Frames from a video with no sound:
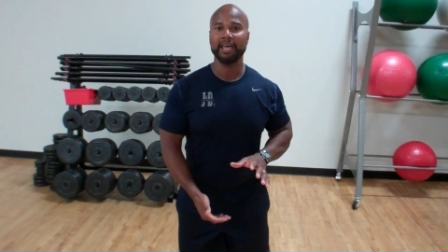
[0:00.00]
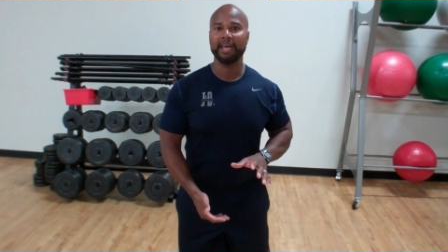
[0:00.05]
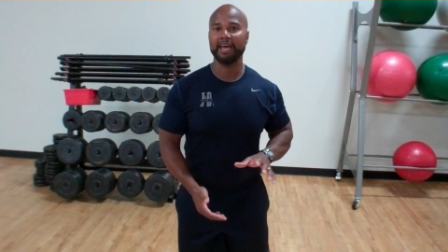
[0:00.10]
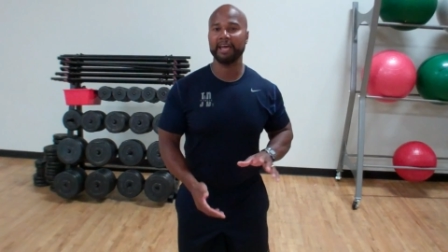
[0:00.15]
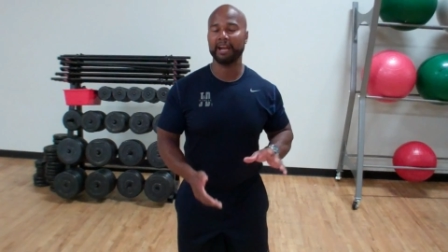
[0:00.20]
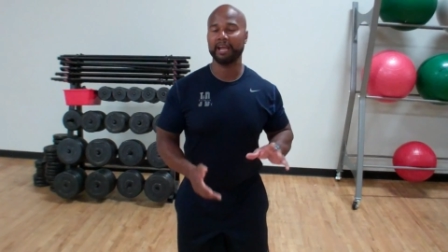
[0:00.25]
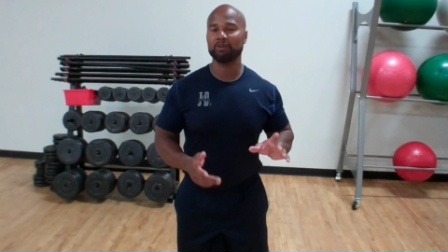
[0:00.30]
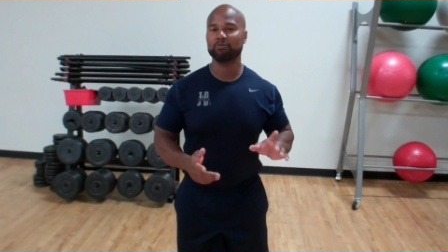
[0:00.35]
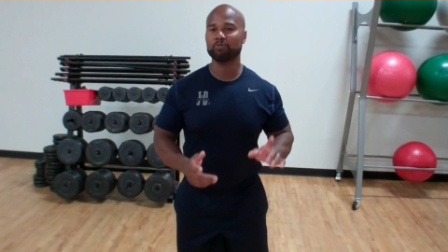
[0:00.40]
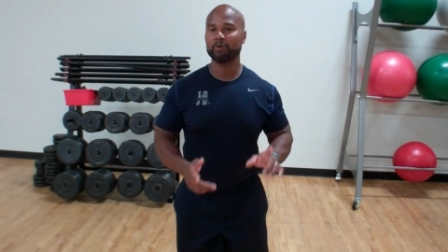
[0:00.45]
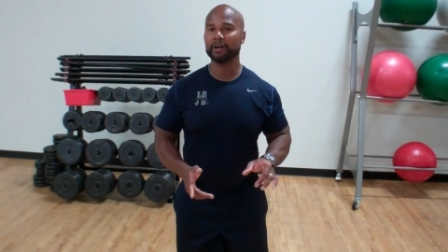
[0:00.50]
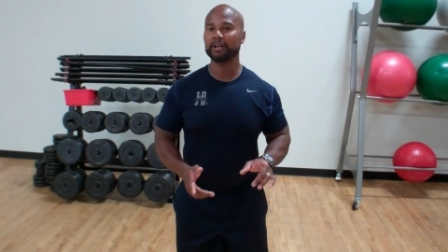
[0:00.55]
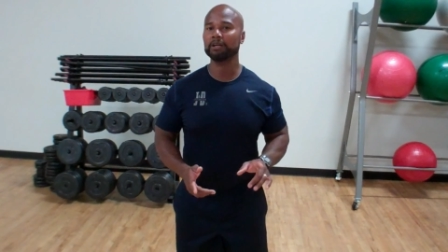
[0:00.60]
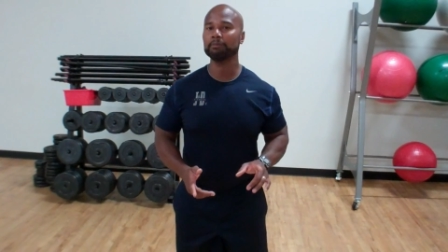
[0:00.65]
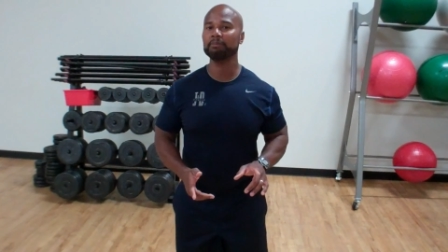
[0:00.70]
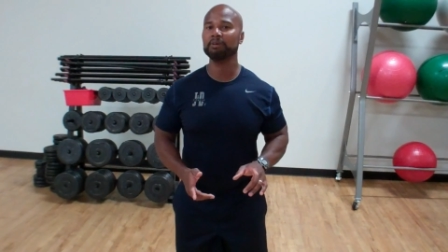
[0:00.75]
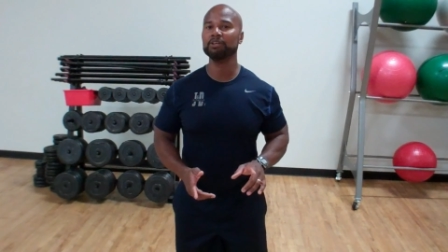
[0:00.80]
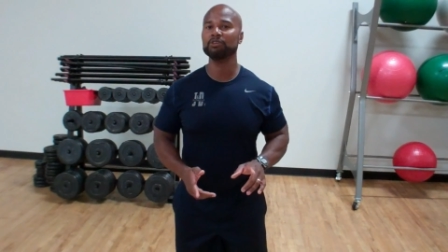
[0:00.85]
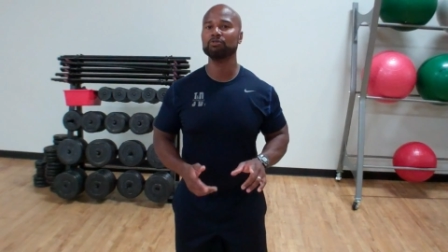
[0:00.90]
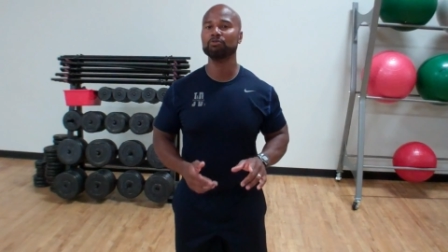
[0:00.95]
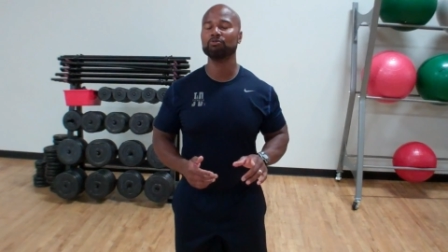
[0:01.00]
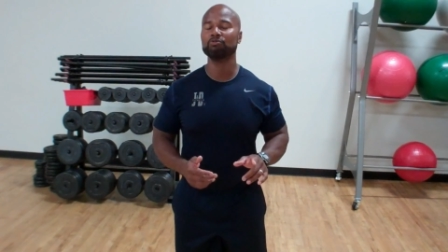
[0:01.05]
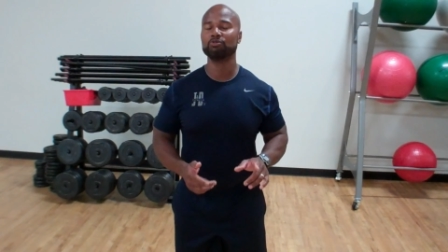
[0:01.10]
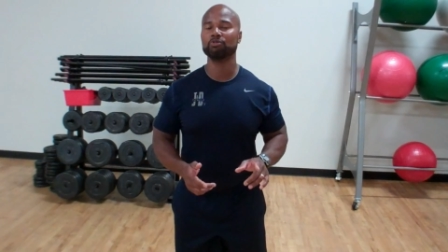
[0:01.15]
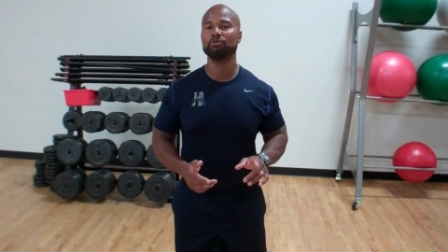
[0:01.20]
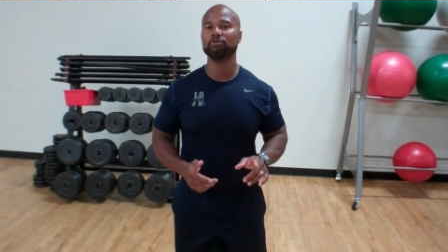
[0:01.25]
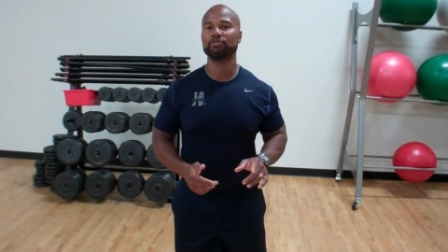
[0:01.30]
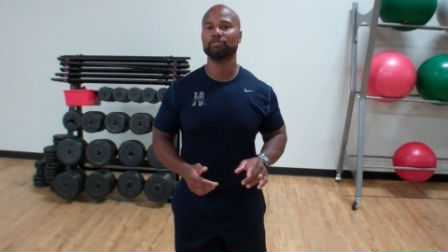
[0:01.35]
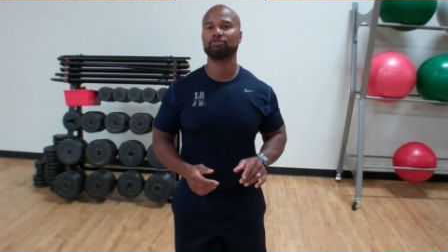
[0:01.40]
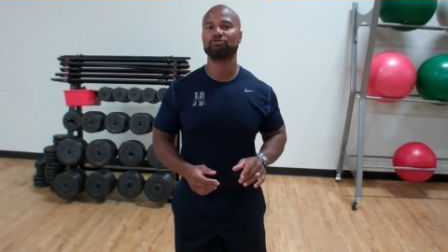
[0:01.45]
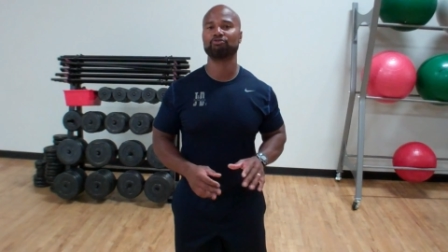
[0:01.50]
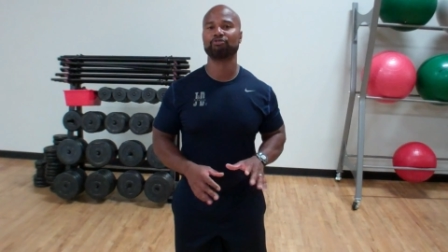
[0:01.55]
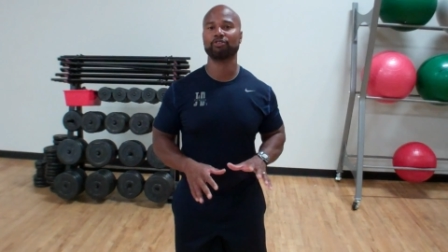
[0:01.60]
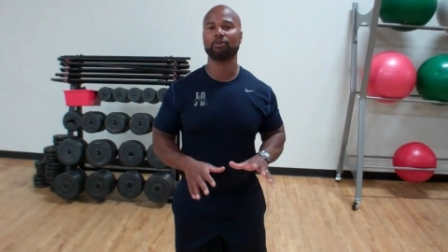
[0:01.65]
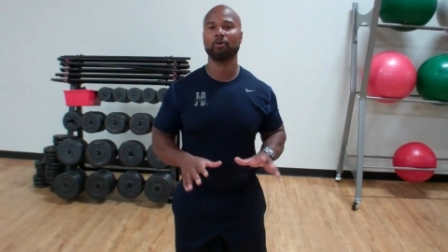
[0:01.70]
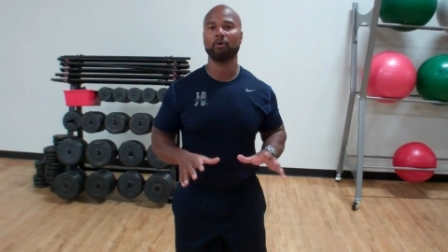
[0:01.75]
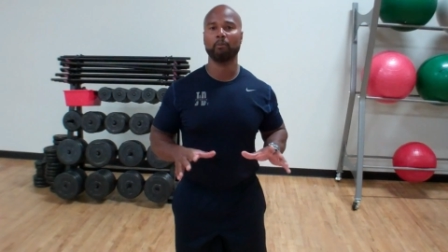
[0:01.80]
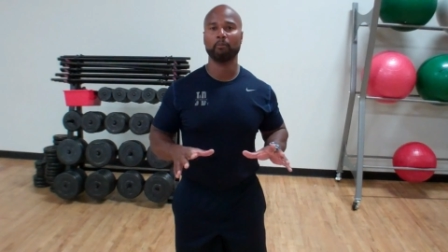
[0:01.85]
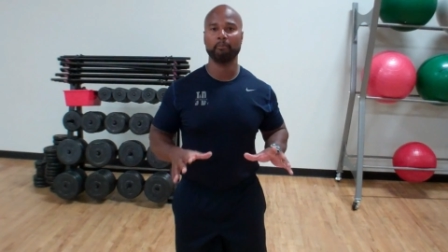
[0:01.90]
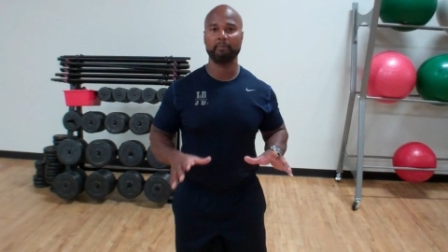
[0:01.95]
And I recommend you do this
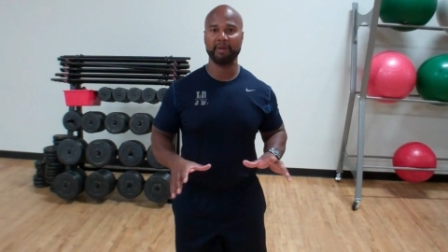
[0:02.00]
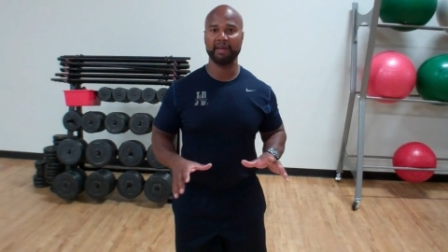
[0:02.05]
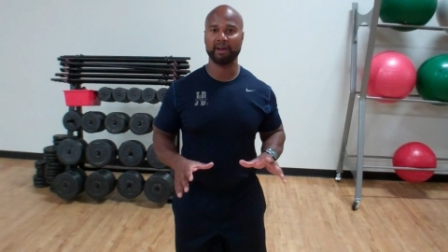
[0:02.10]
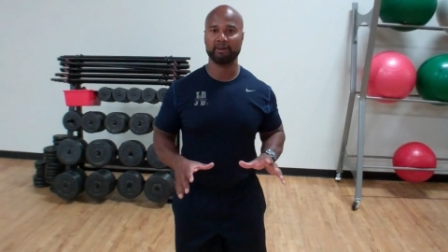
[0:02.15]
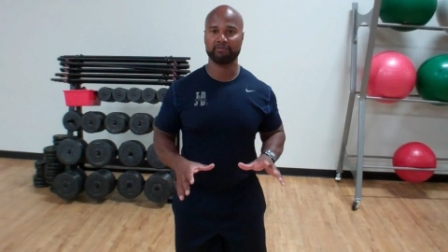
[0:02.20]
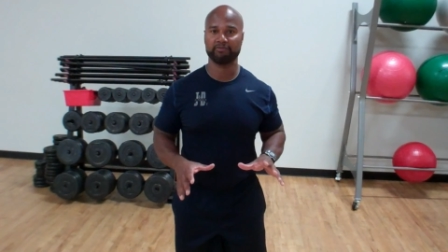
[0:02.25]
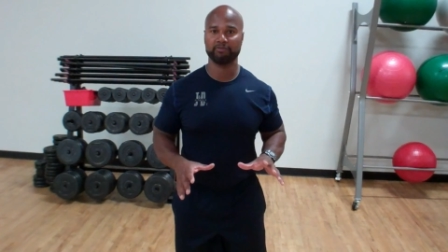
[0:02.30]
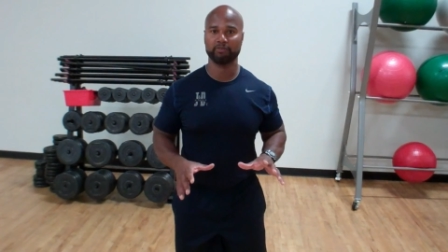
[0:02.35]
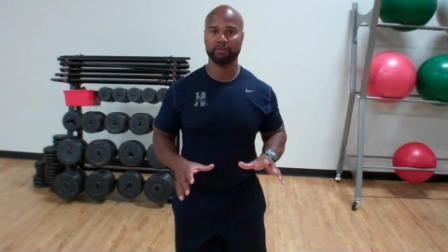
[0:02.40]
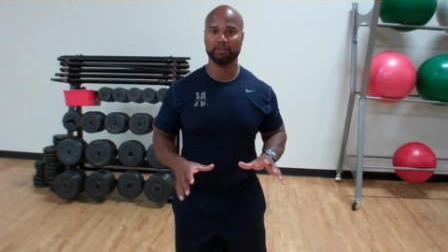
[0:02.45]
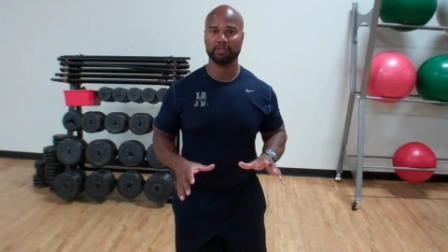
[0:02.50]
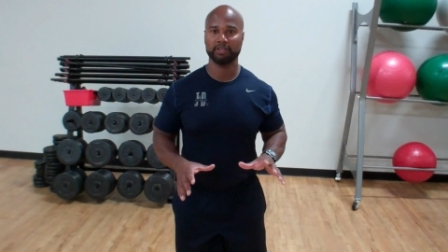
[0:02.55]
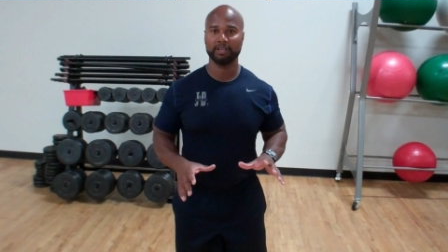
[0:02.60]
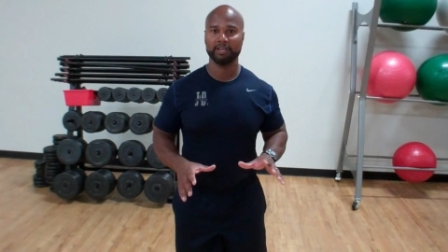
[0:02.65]
drill barefoot.